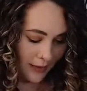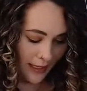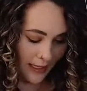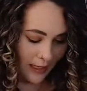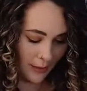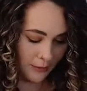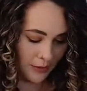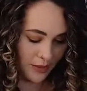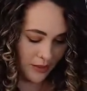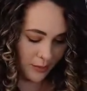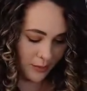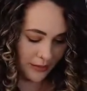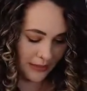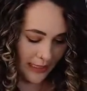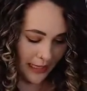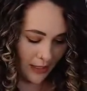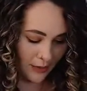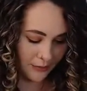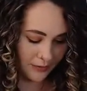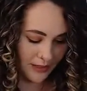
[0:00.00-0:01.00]
hammers
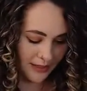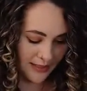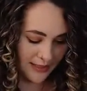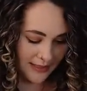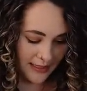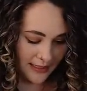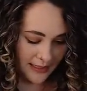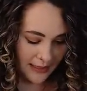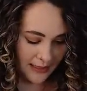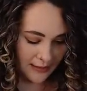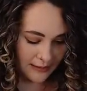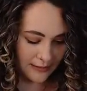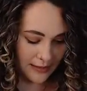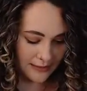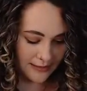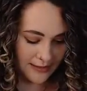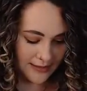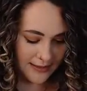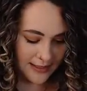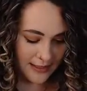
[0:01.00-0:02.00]
without the sticky,
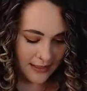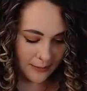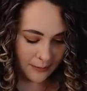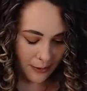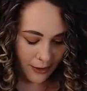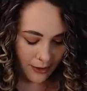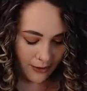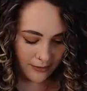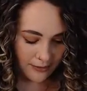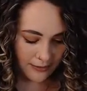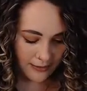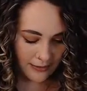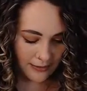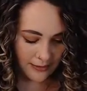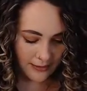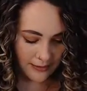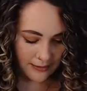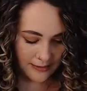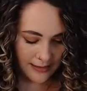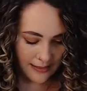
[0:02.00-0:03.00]
not the sticky part,
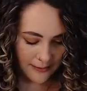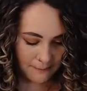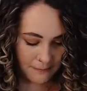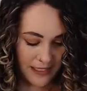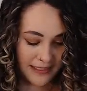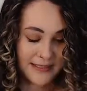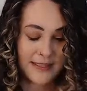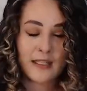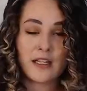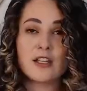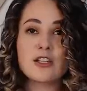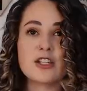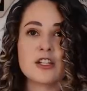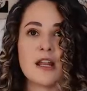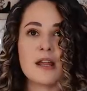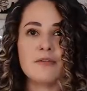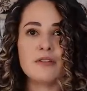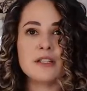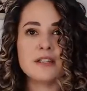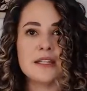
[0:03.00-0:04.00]
the like message
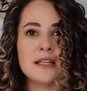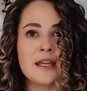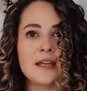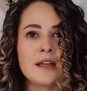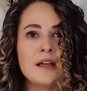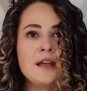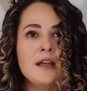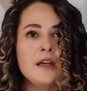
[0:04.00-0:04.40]
and everything.